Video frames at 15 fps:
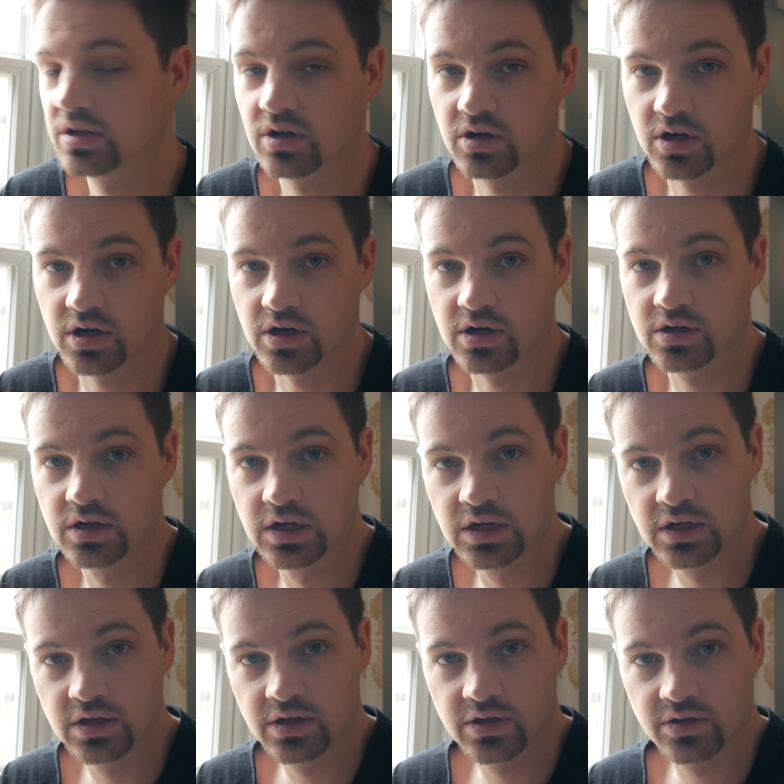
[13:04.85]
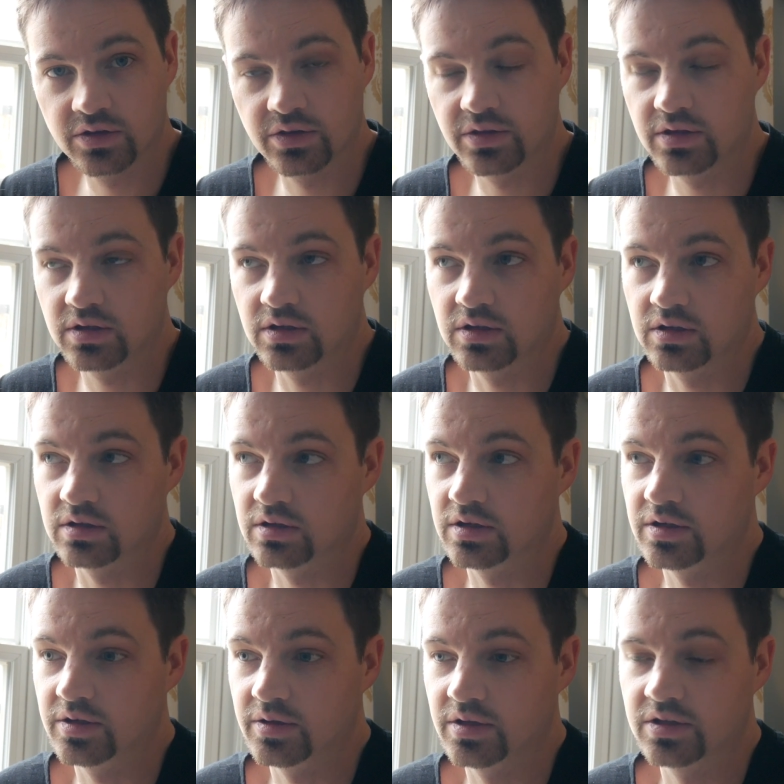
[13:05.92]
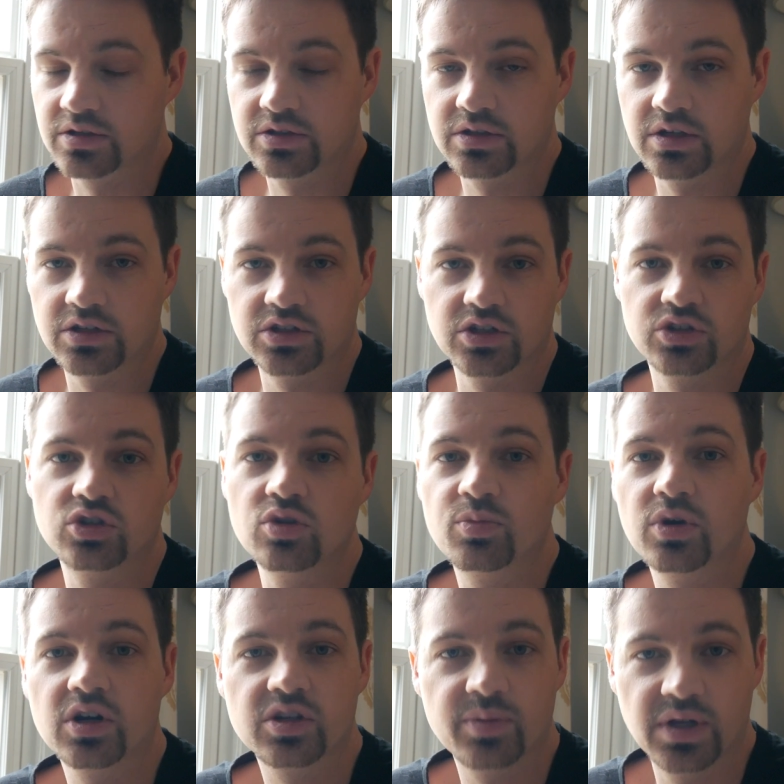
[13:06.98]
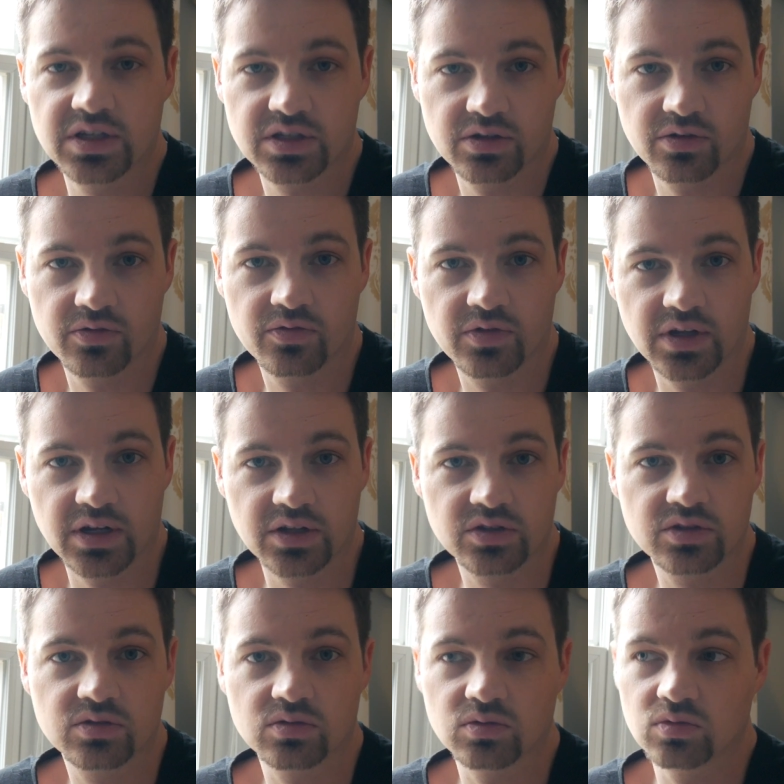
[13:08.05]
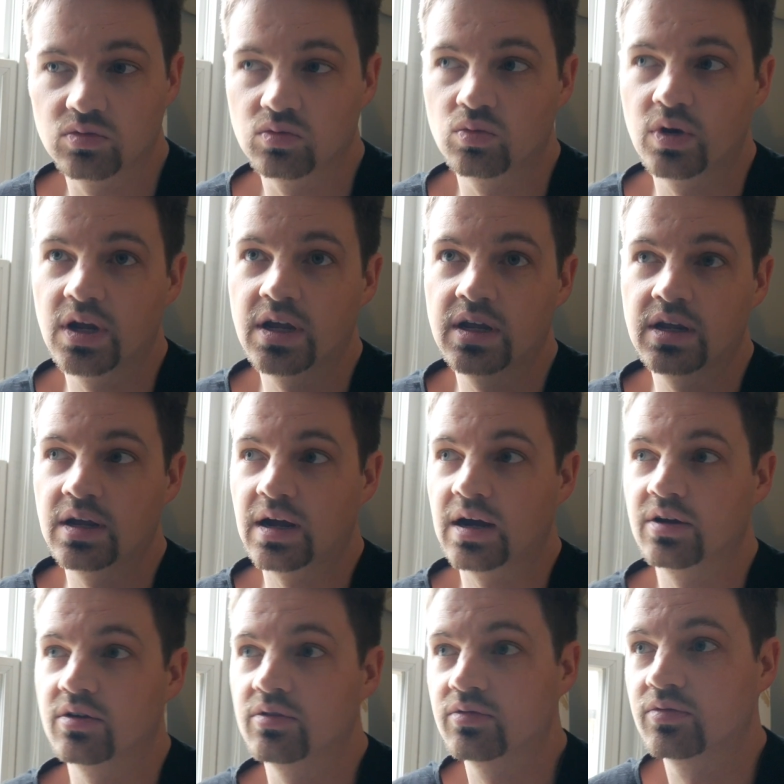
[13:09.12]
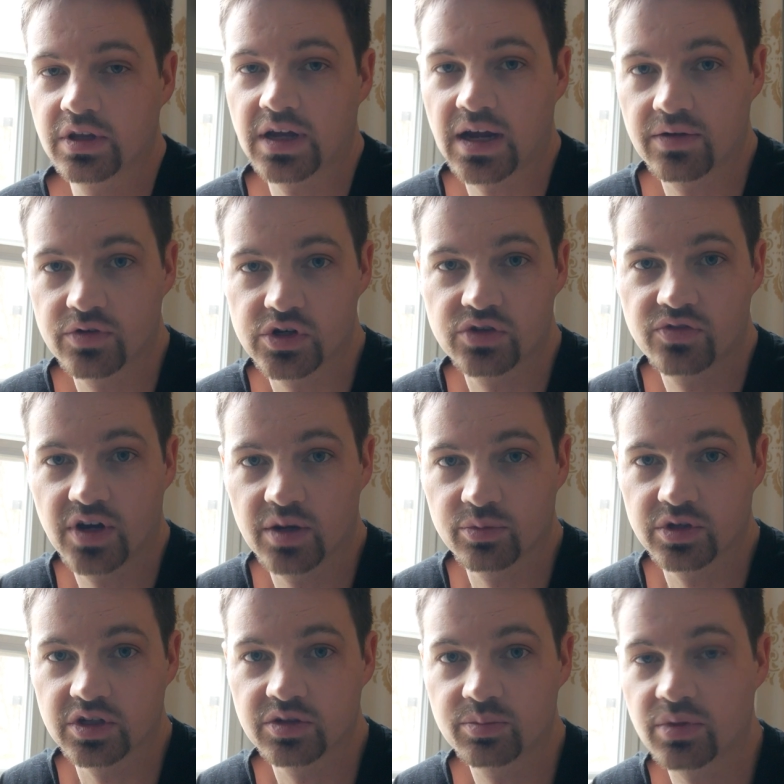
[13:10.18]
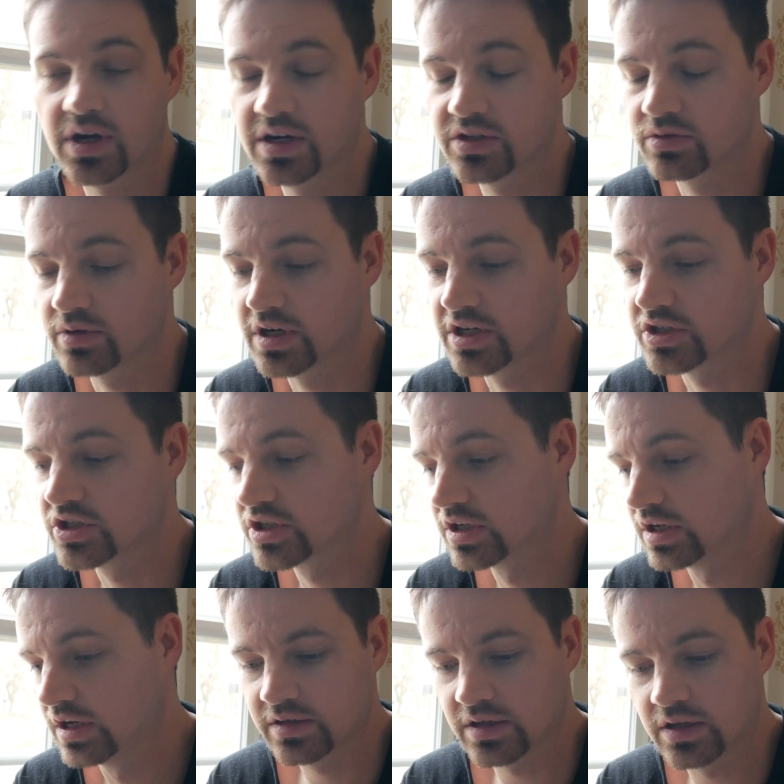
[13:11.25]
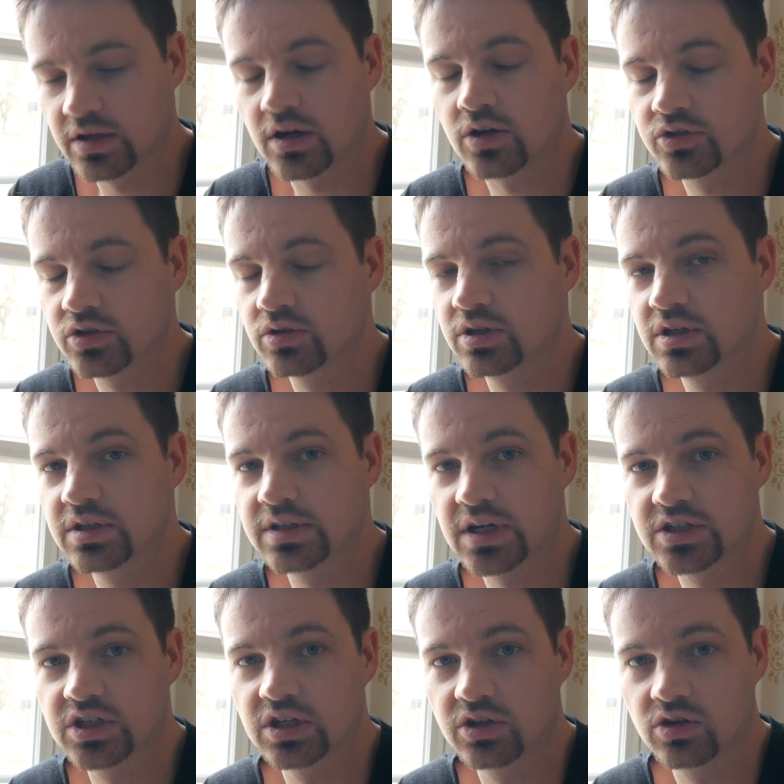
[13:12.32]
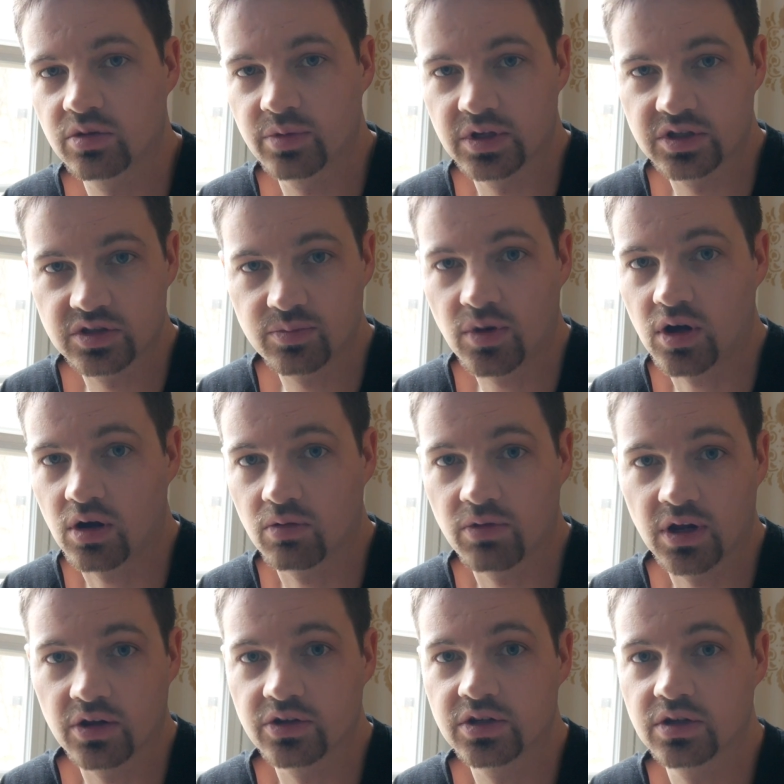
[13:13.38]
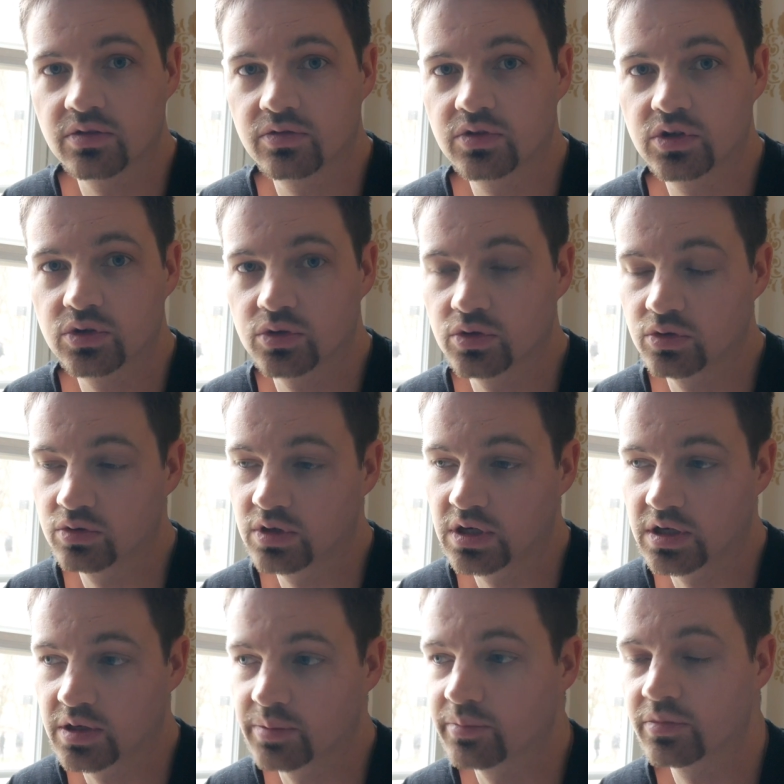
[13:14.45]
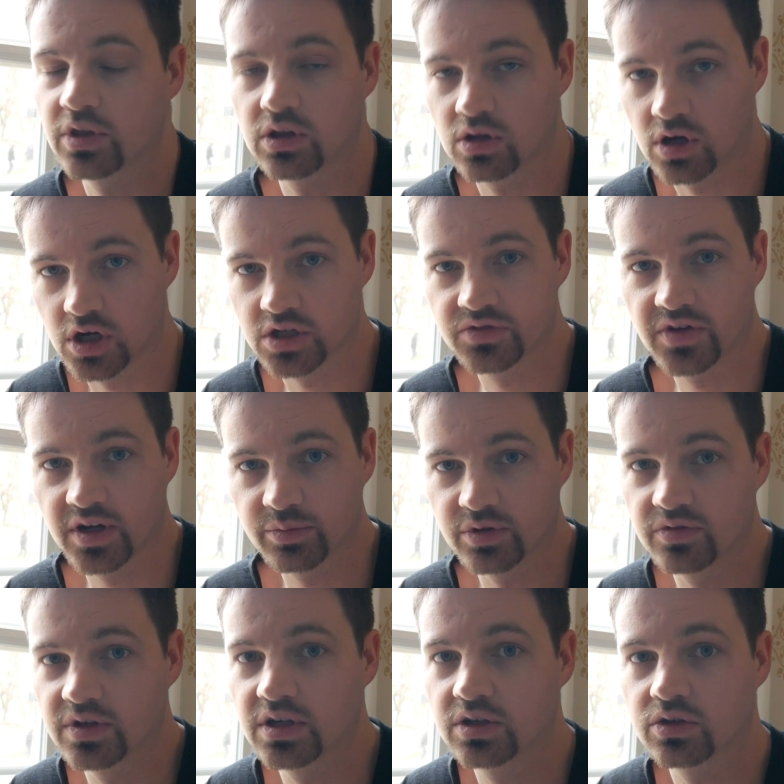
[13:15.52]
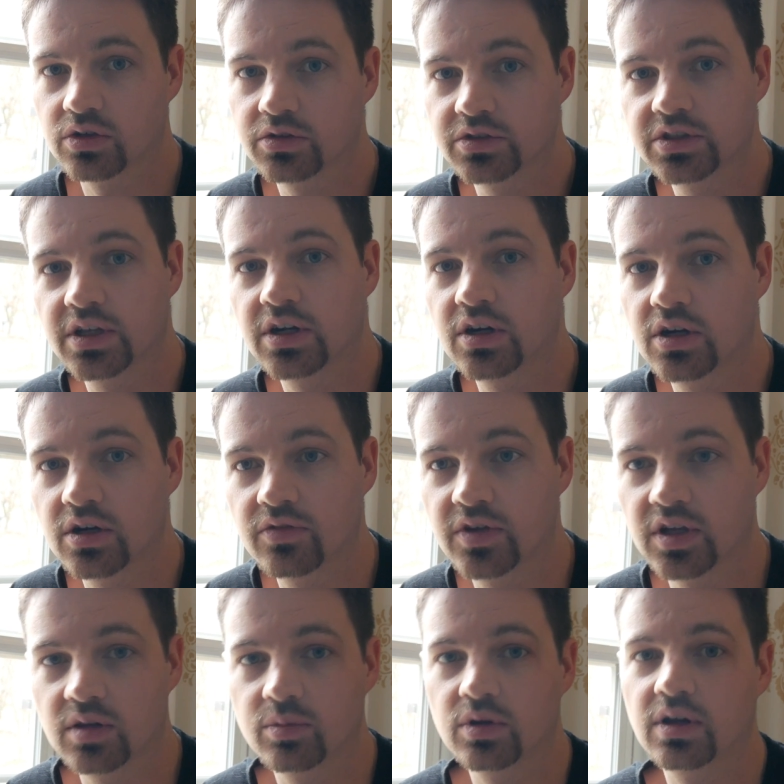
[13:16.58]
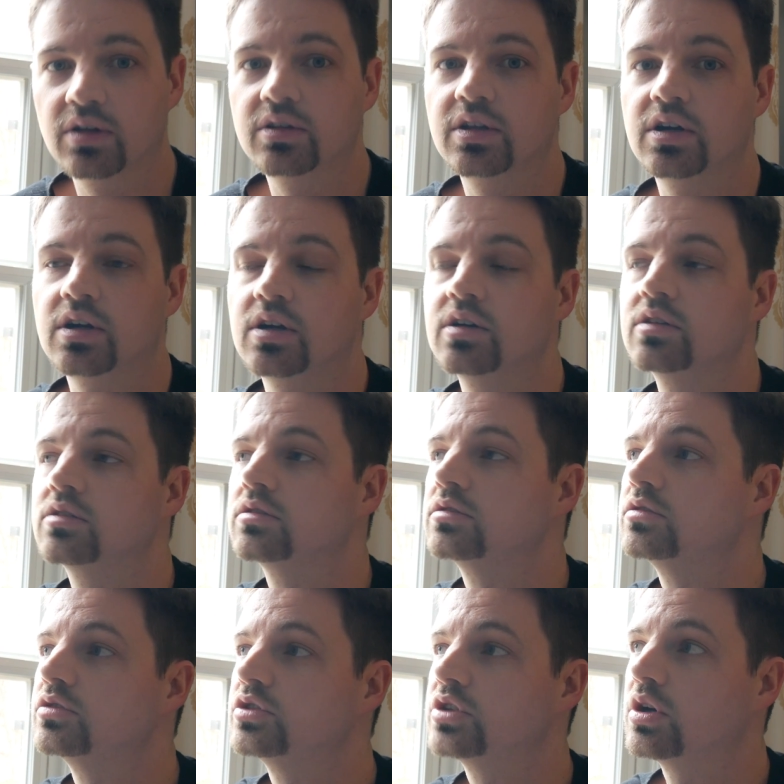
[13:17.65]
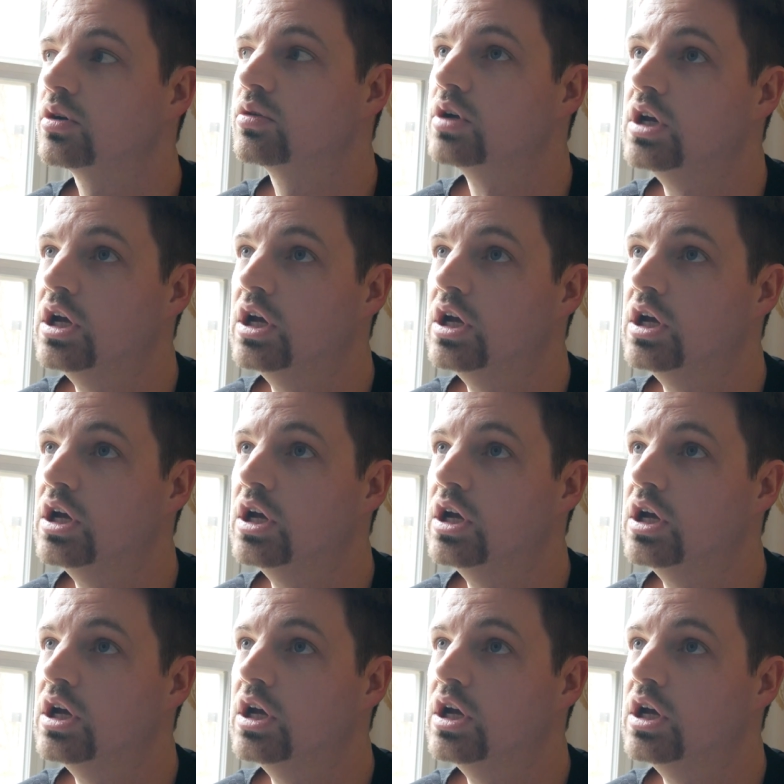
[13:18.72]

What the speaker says: are it's just super expensive and it's way out of the average family's price range. It also is actually a little bit small relative to the large family vehicles that are available out there. So